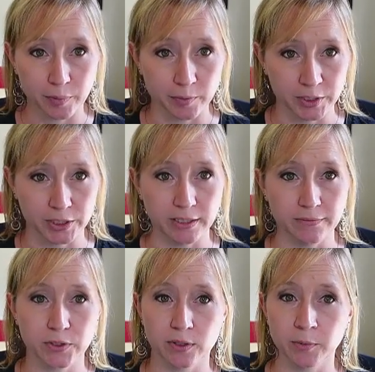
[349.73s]
permission
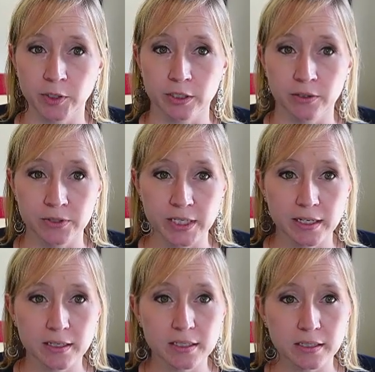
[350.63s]
level. So I'm going to close out
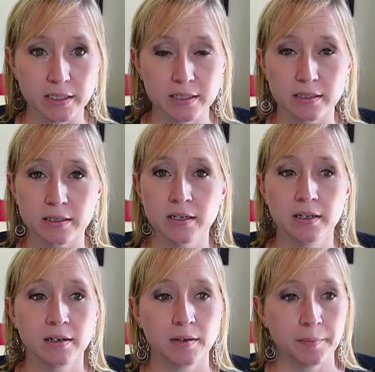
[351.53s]
of this list,
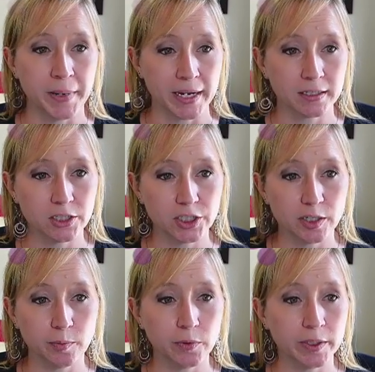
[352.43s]
back to
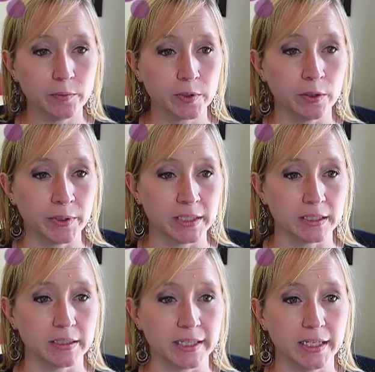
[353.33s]
SharePoint. We're going to
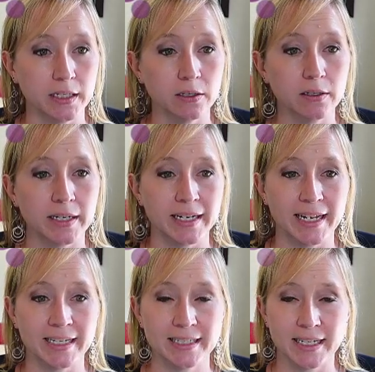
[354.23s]
click here and
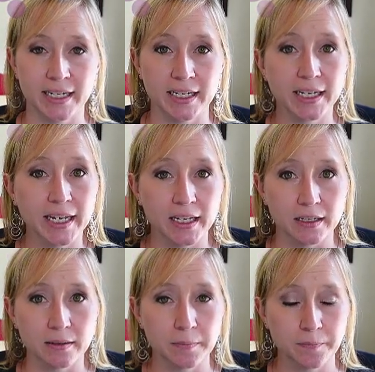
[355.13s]
edit data
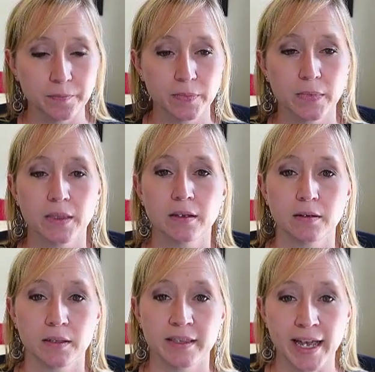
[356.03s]
again.
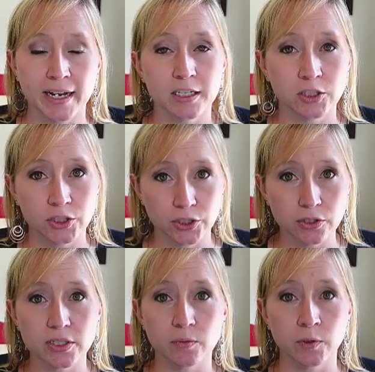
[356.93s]
That
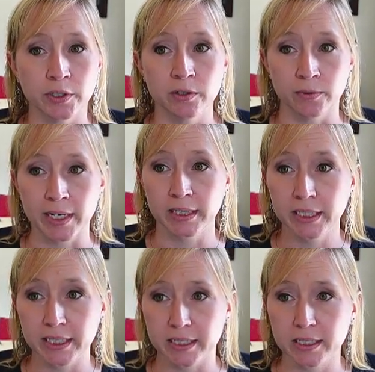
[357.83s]
ensures that we're in the right
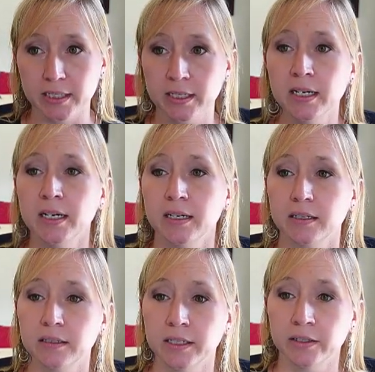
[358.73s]
list.
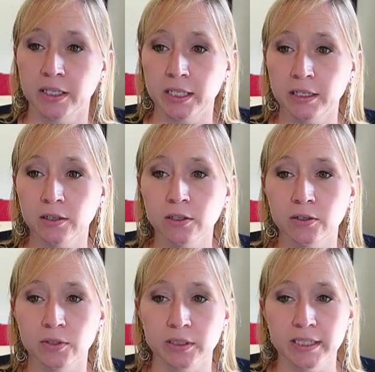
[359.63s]
Click on the gear,
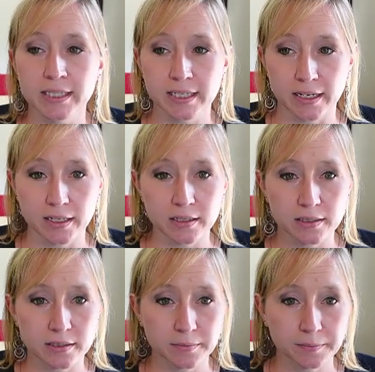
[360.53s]
go to list
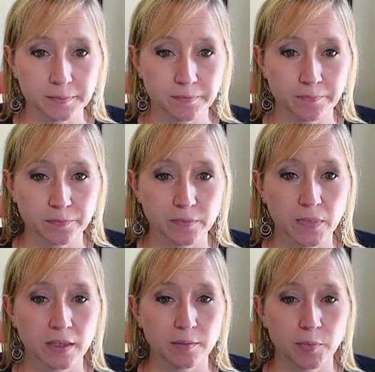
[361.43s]
settings,
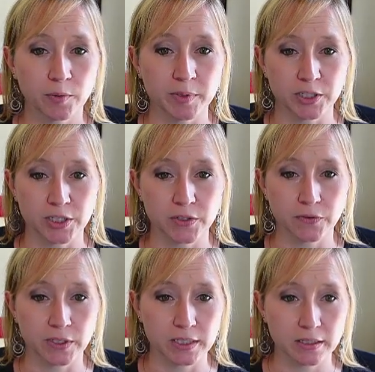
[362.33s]
permissions
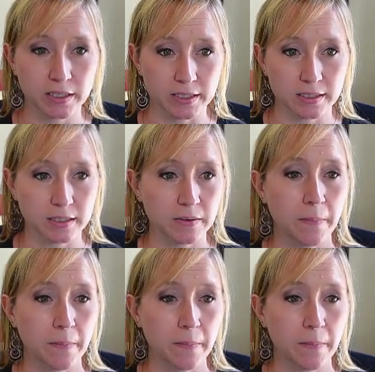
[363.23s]
for this list.